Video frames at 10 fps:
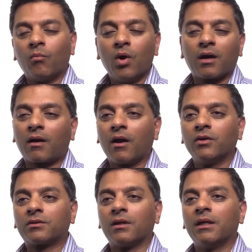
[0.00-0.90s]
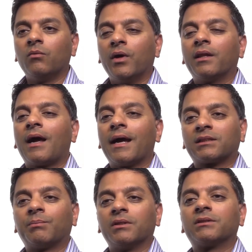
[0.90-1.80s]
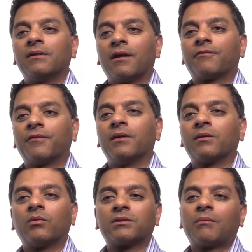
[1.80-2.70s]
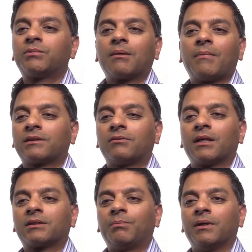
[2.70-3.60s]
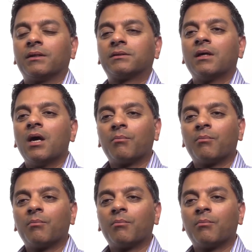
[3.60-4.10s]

work closely with experts in their field, subject matter experts,